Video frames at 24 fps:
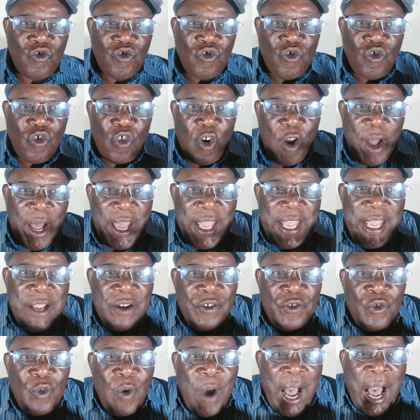Trying
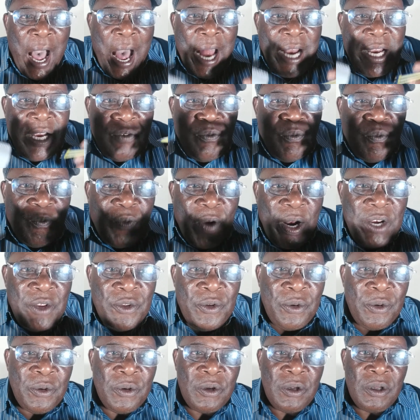to add
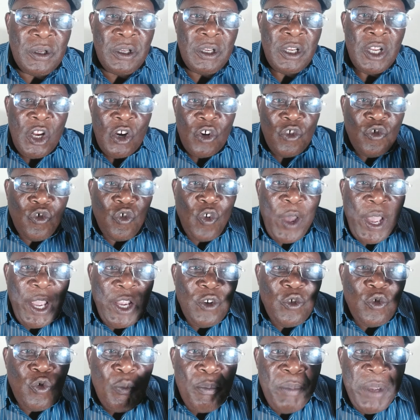value. Trying
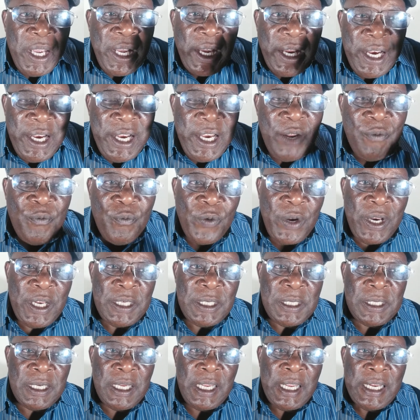to make a
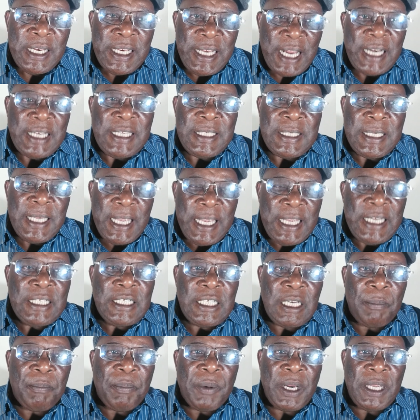difference. That's
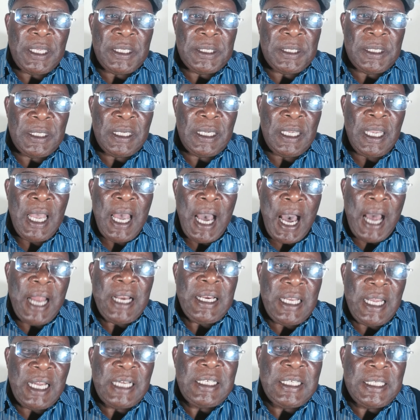enterprising. And
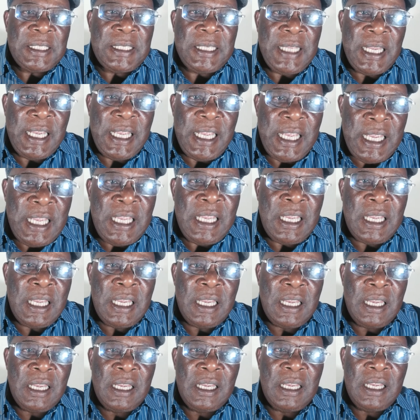that is the E
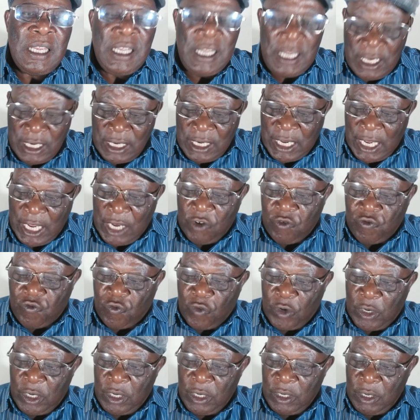in
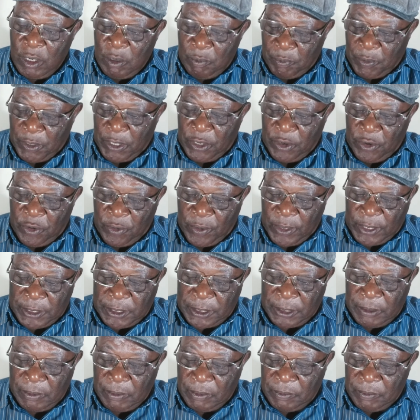entrepreneurs.